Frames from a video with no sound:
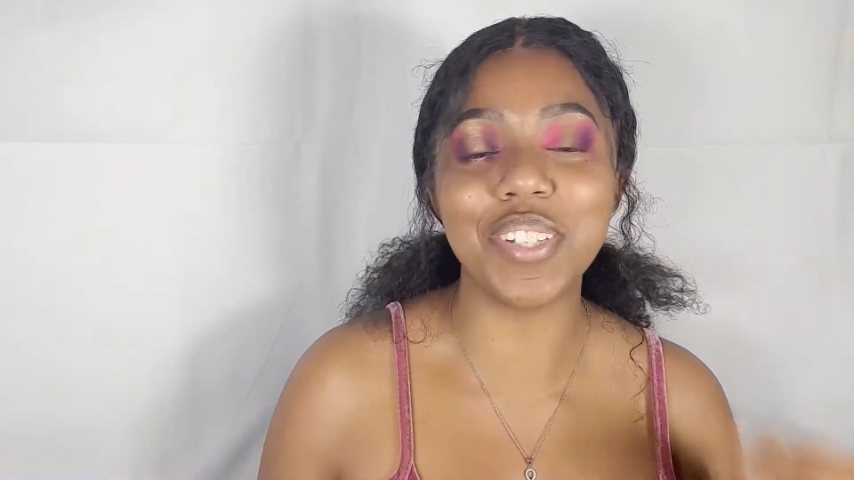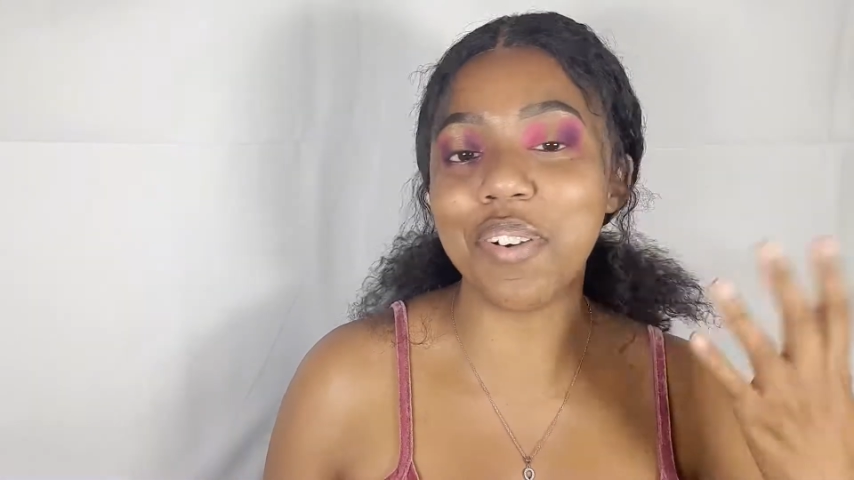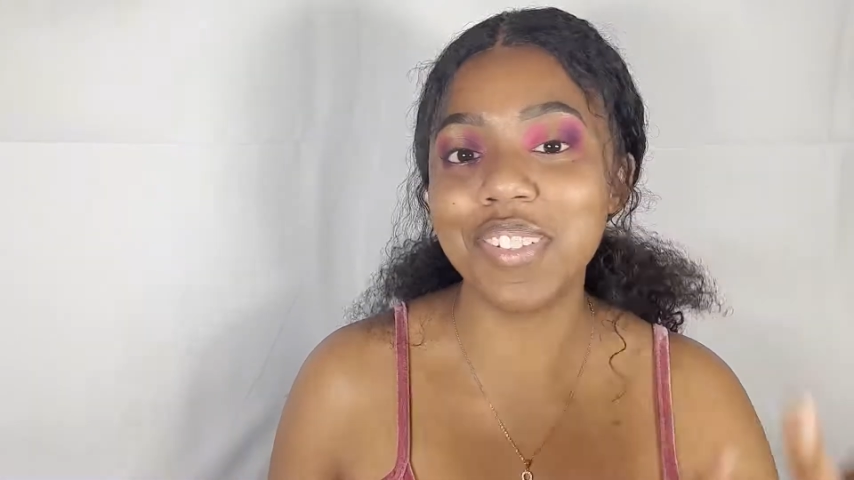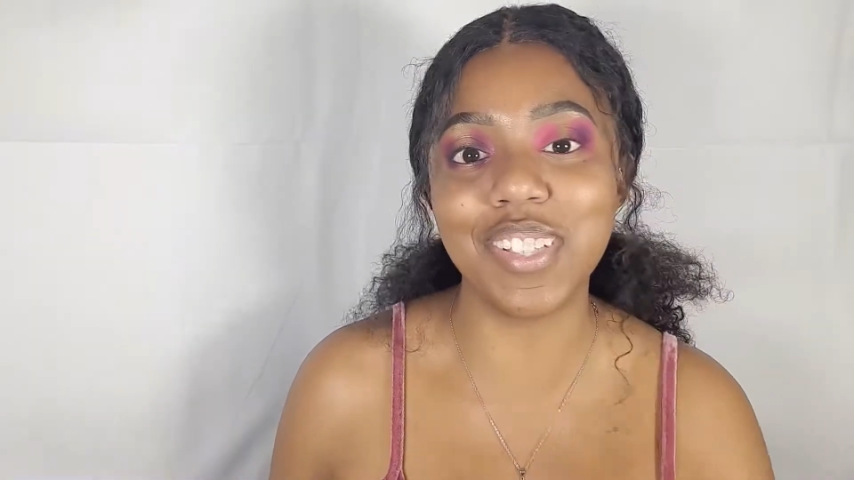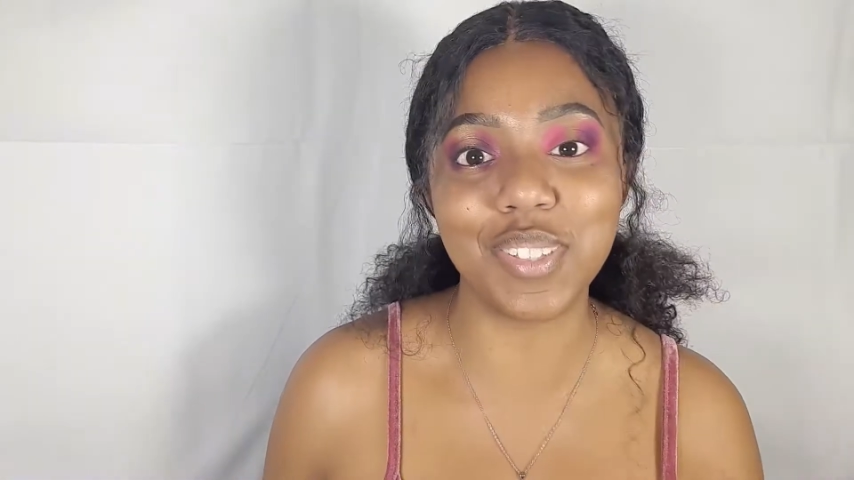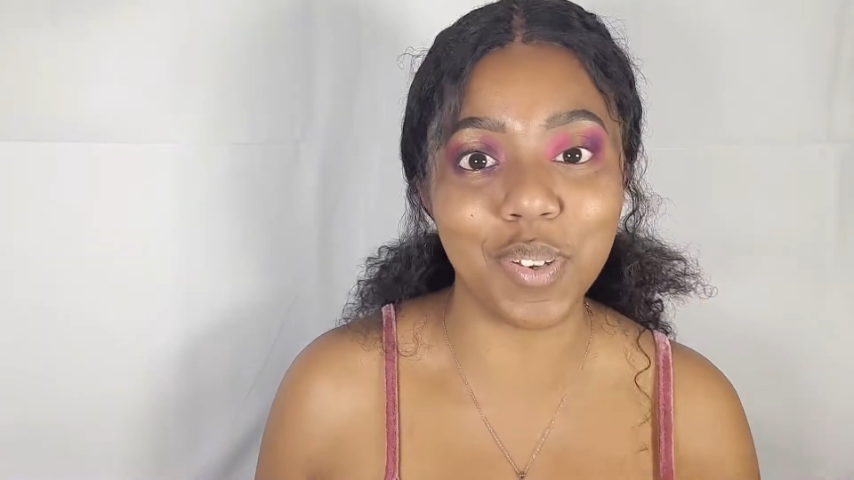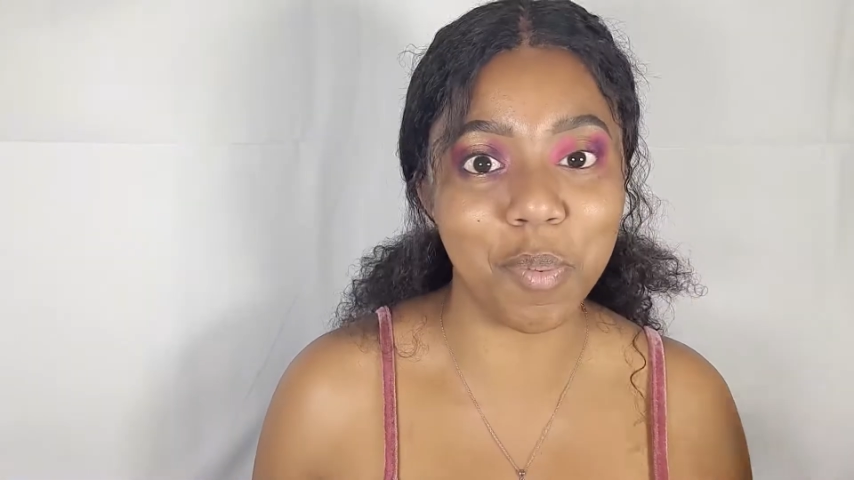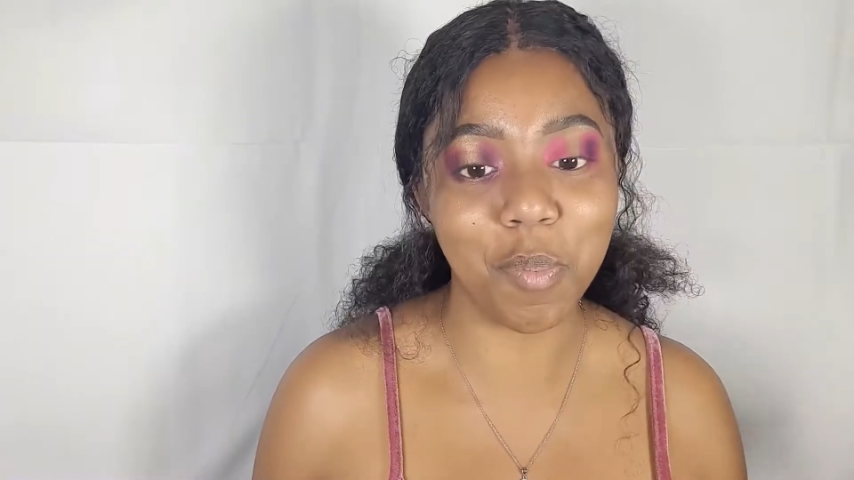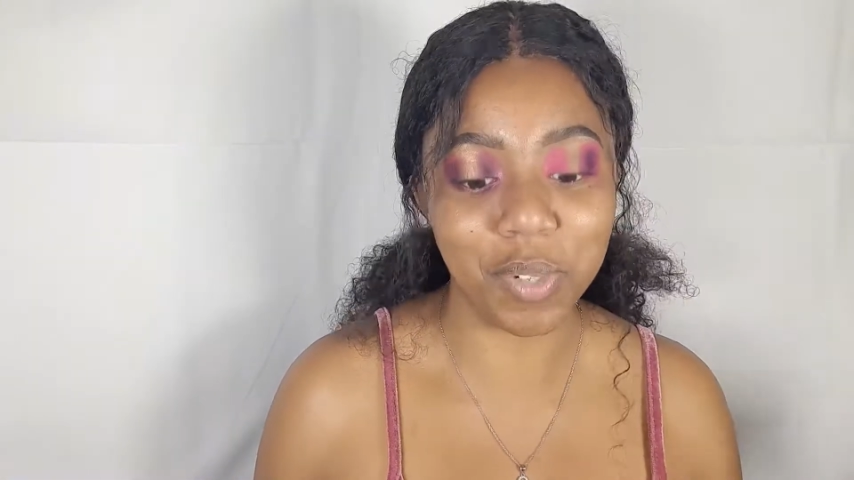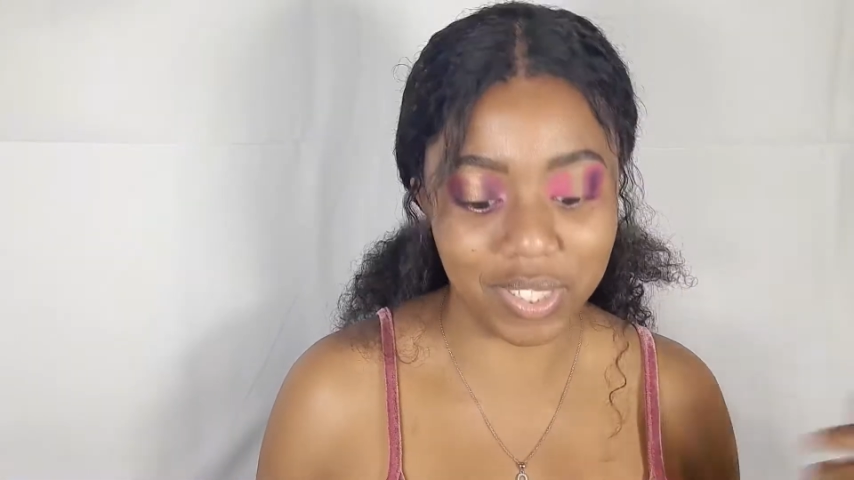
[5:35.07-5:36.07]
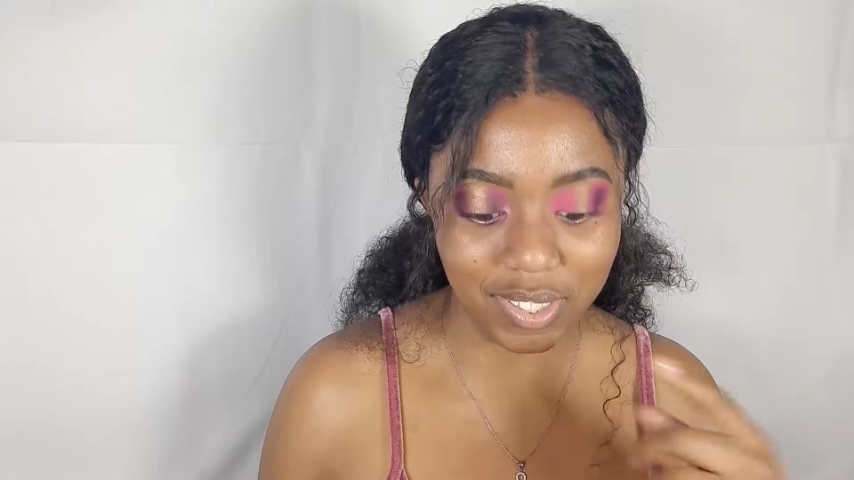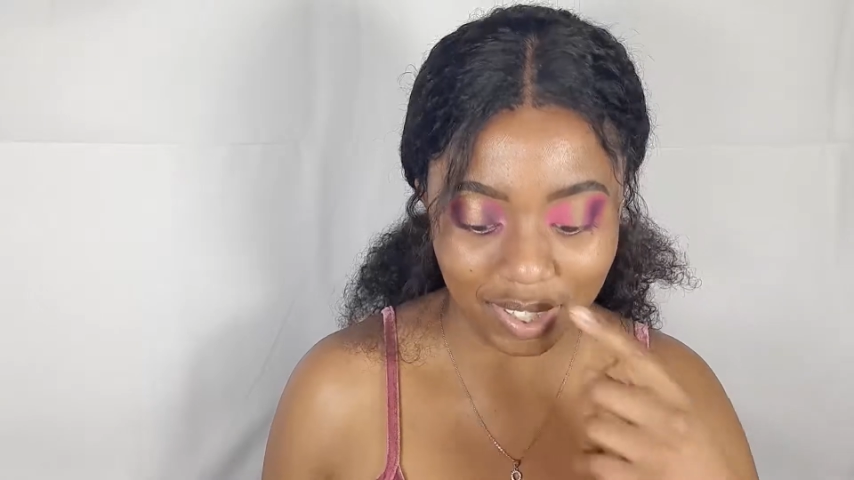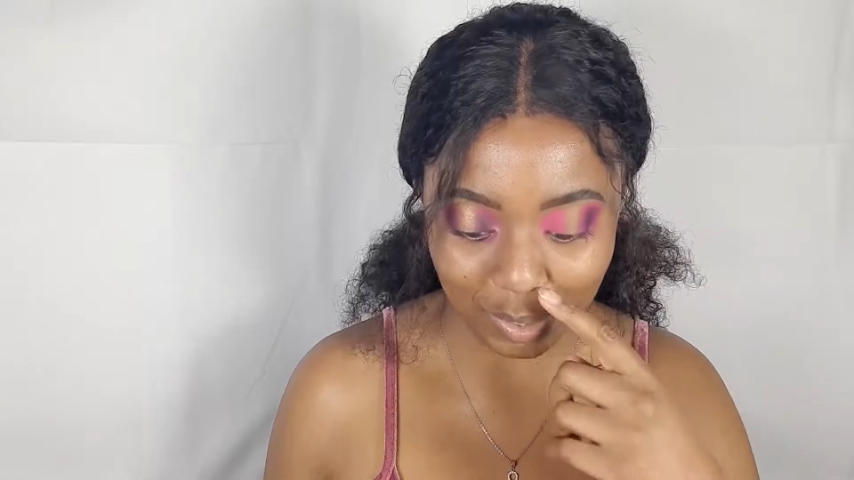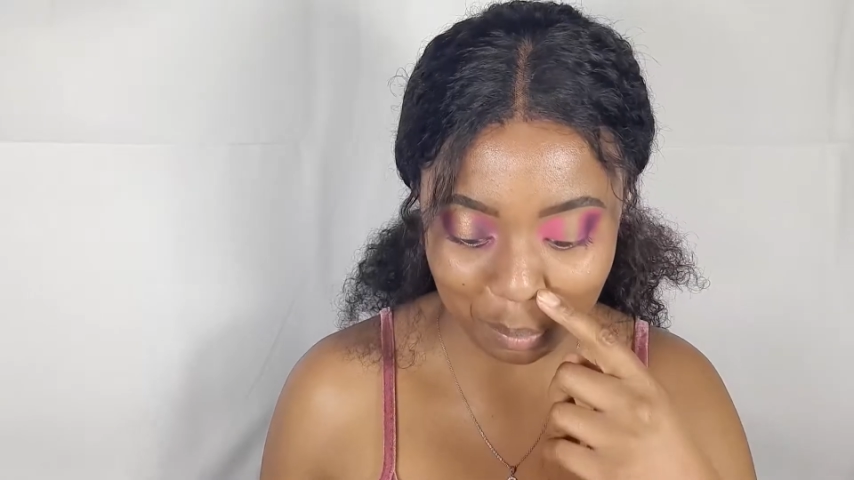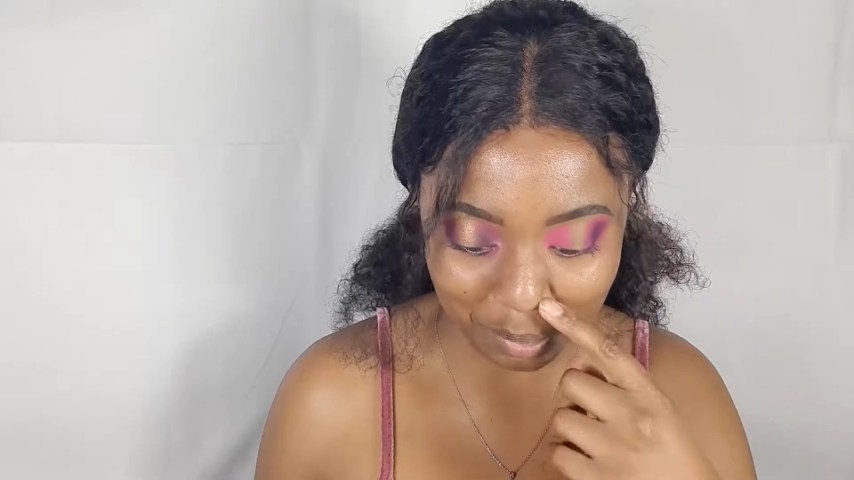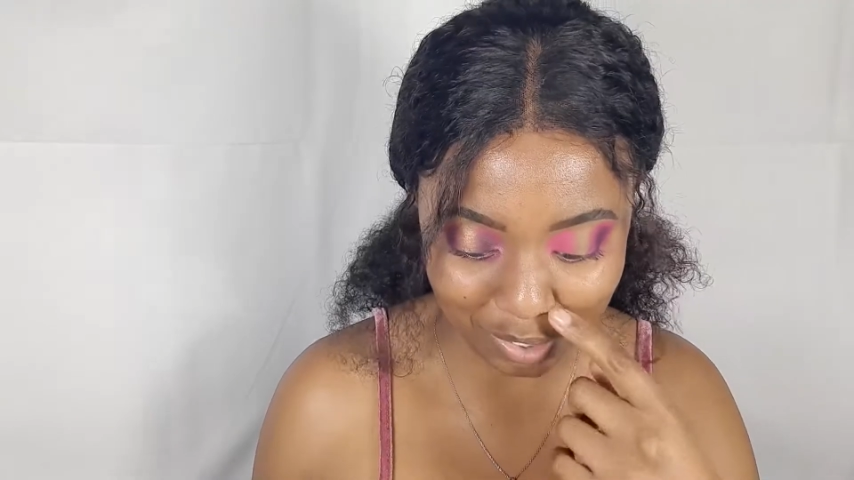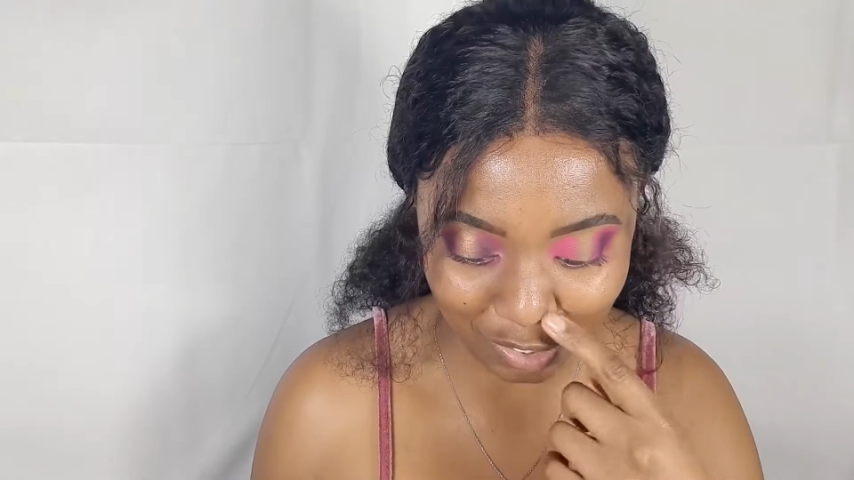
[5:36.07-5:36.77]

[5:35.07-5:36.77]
obviously it's going to be more detailed. But